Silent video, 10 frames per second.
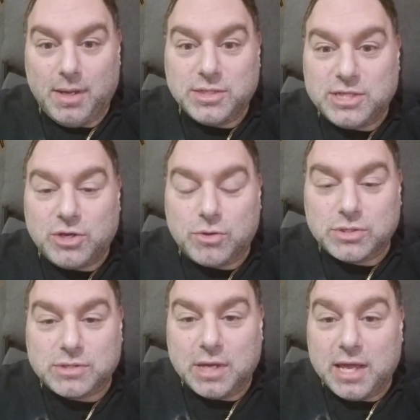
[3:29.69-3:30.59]
See,
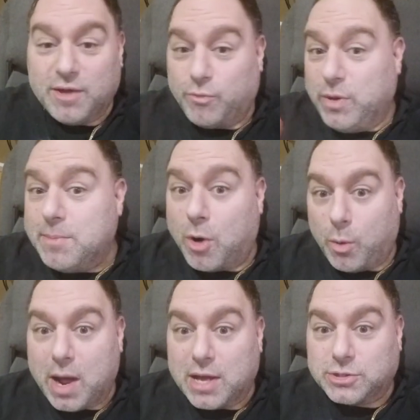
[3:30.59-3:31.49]
because if we
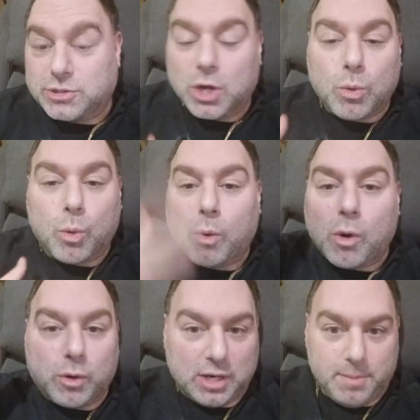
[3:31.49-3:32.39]
MOASS, we're
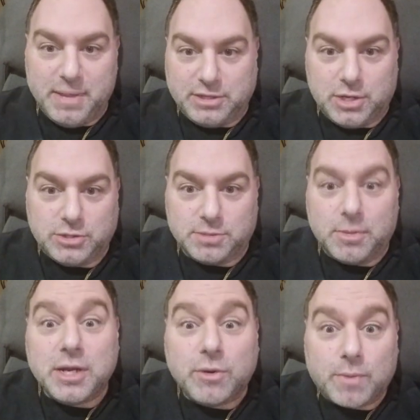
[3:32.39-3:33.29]
all going to make tons of
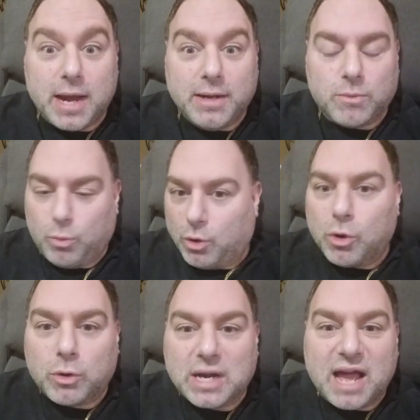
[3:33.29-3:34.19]
money, right? We're
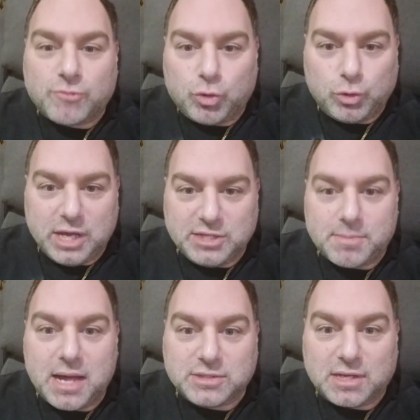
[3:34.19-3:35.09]
all going to have Kool Aid
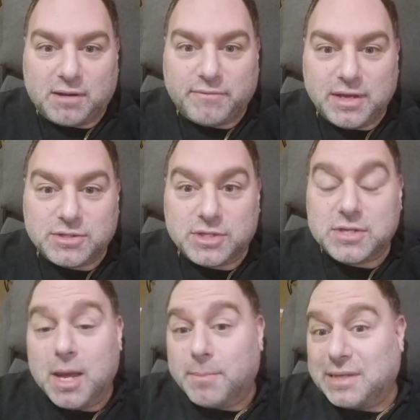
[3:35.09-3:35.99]
smiles on our faces,
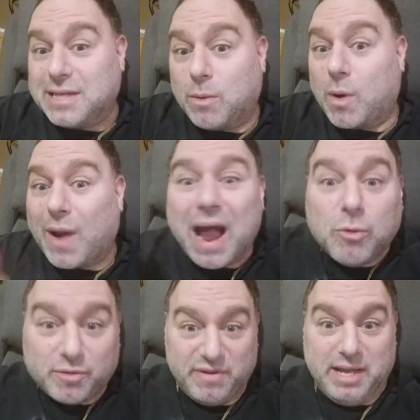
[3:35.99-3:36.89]
but then we're
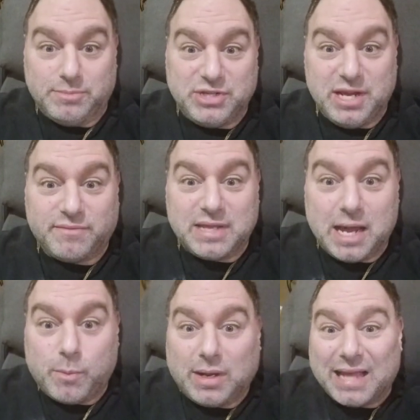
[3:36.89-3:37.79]
out of AMC after
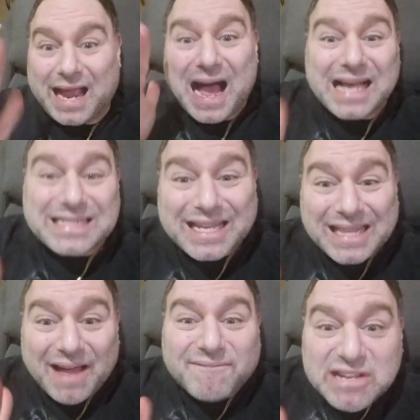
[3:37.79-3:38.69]
that. We're like, hasta
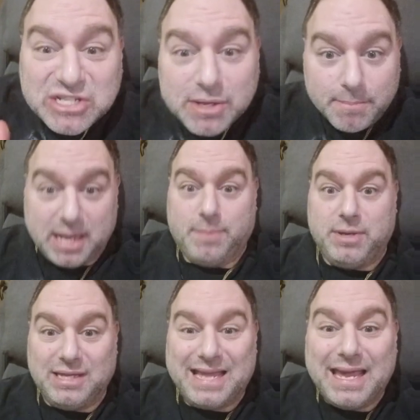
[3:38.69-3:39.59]
la vista,
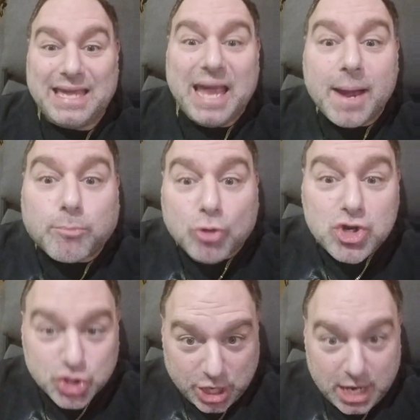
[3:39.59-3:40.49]
baby. Take care,
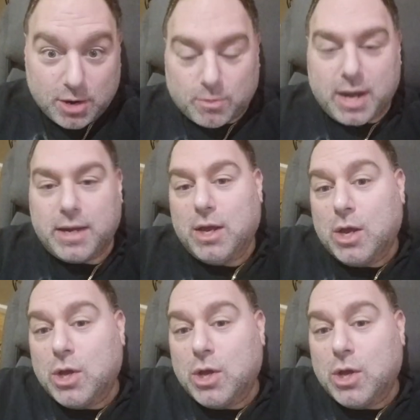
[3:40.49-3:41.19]
brush your hair, right?